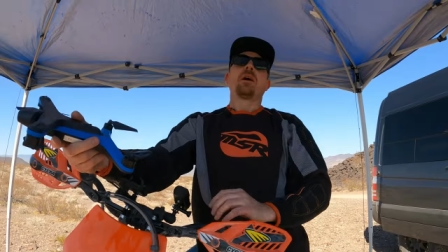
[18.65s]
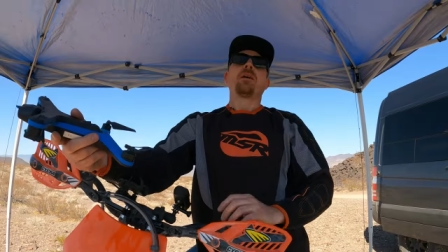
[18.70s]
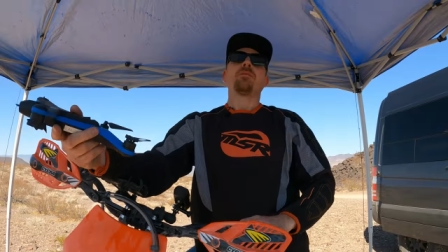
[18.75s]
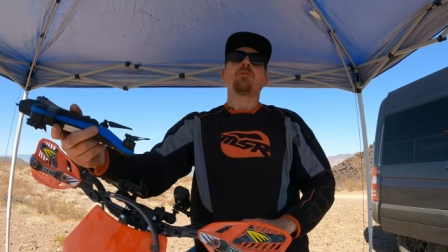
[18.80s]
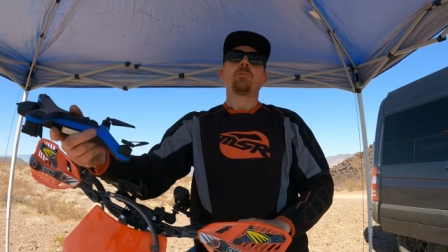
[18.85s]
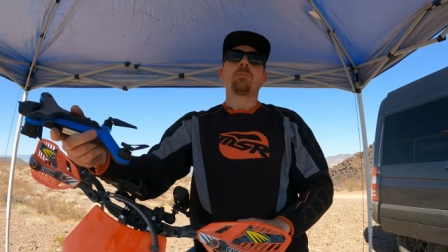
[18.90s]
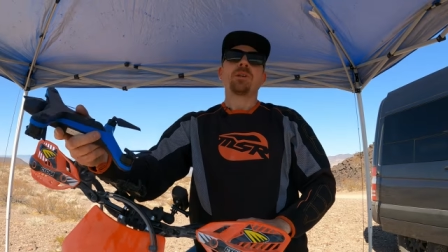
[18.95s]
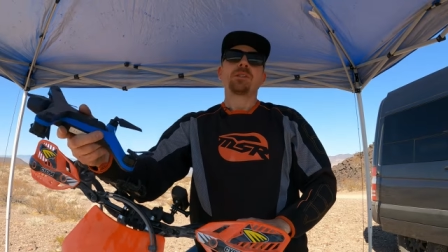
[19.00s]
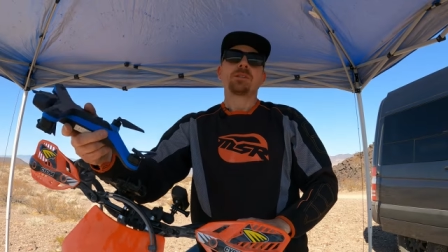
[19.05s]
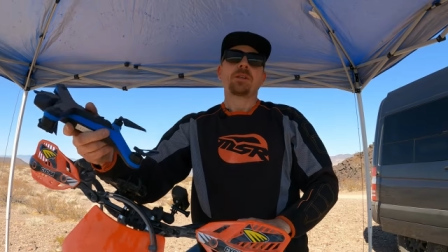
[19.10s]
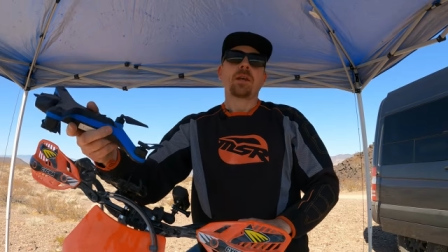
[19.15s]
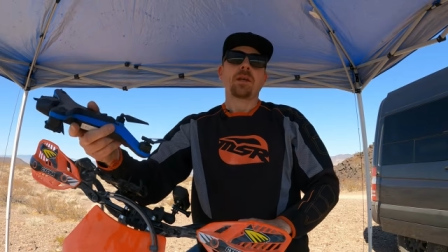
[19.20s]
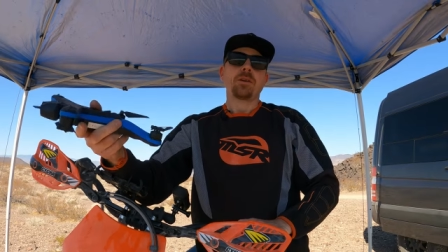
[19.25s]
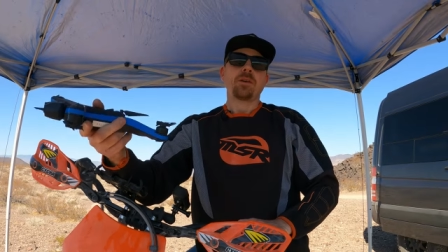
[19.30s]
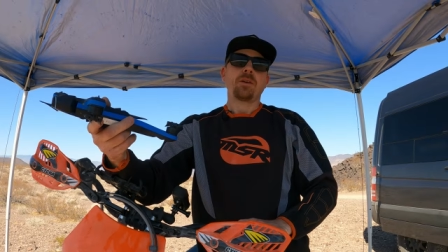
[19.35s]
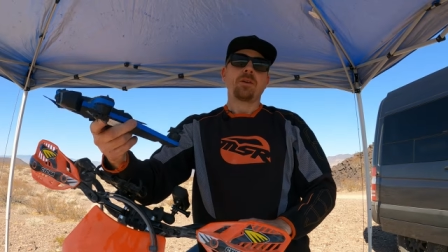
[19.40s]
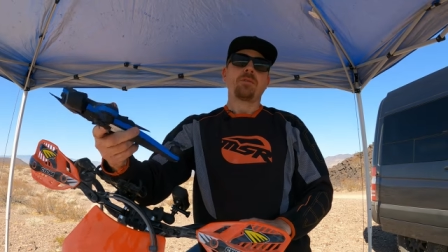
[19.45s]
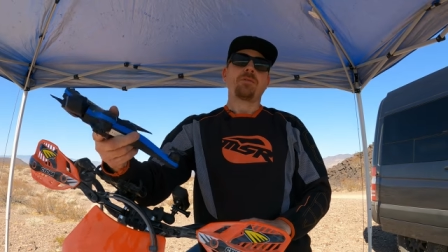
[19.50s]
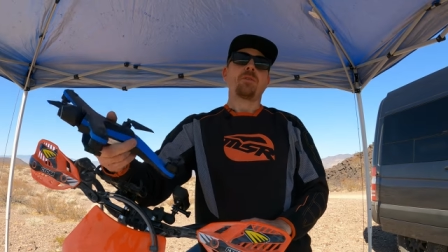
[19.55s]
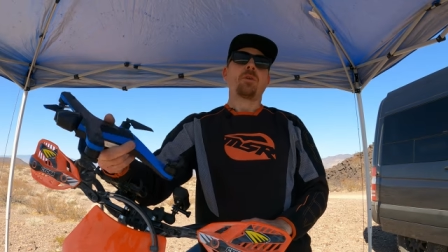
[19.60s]
I've owned my
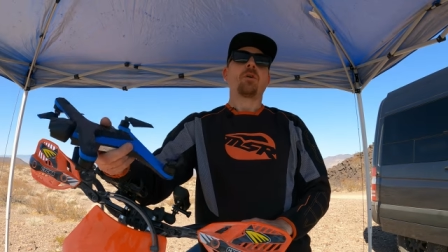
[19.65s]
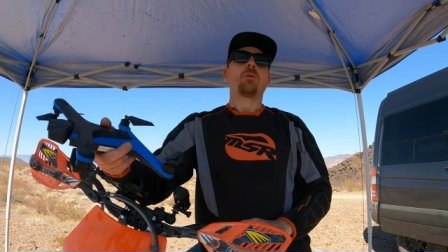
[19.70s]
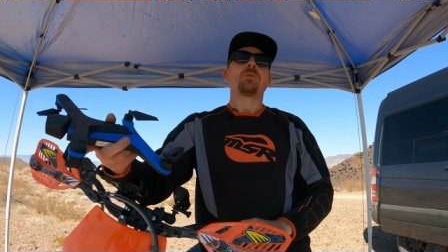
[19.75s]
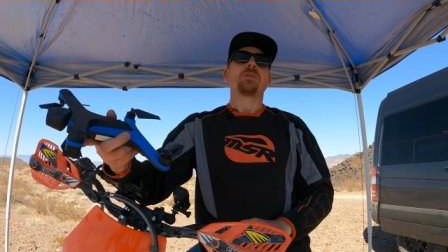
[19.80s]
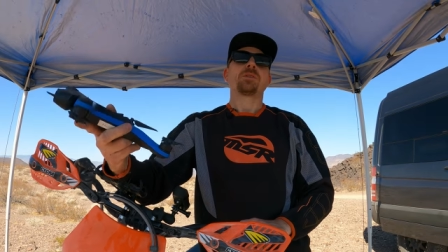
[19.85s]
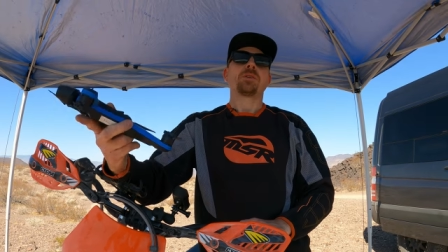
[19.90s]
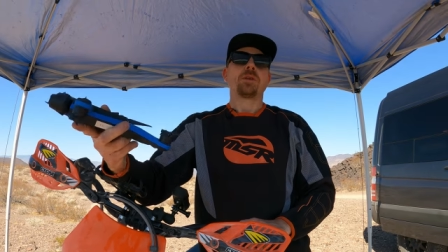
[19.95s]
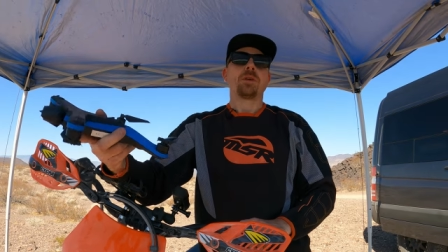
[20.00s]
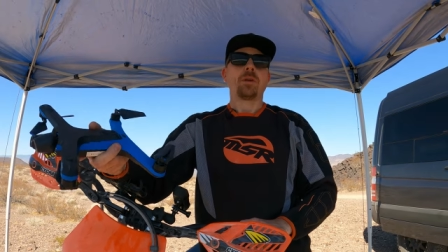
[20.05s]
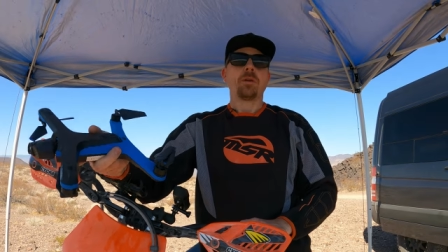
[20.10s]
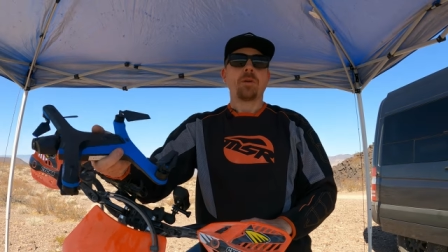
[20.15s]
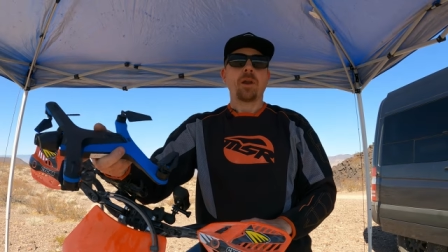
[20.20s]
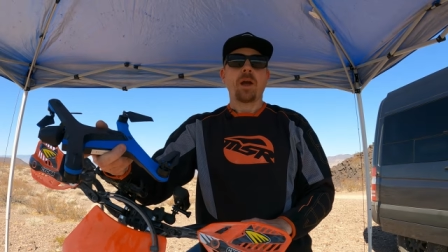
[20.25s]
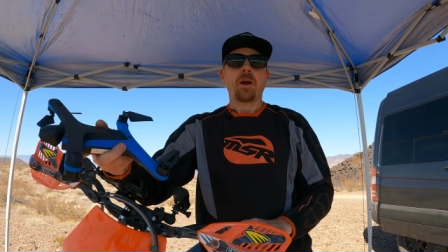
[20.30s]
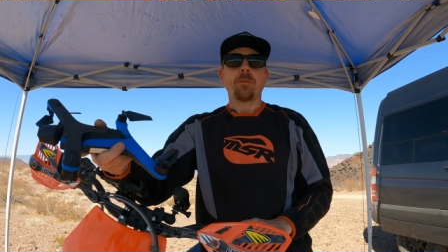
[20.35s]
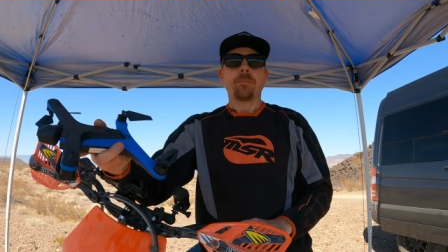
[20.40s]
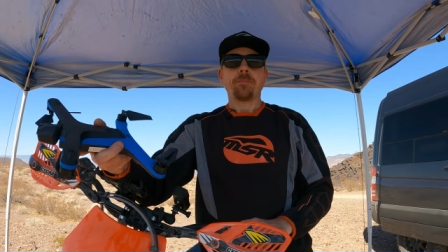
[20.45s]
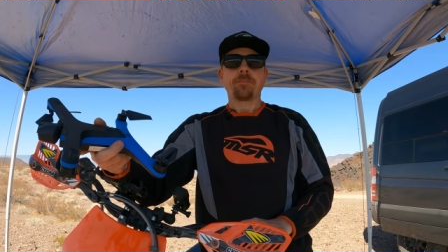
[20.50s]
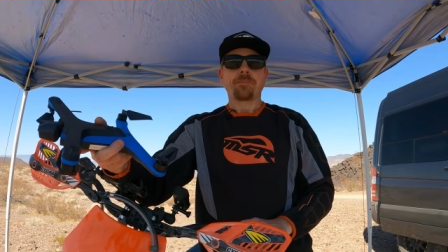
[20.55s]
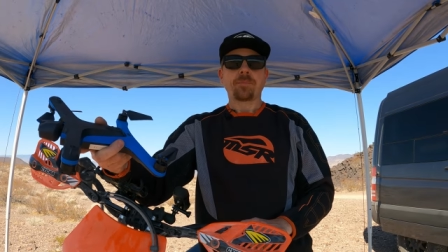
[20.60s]
Skydio for almost a year
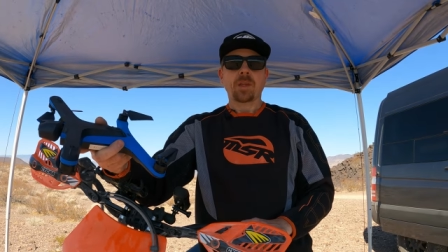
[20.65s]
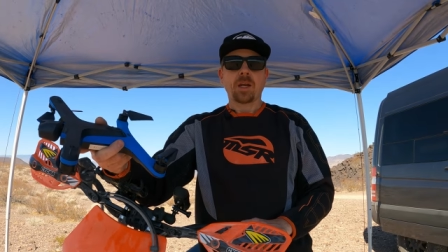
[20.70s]
now.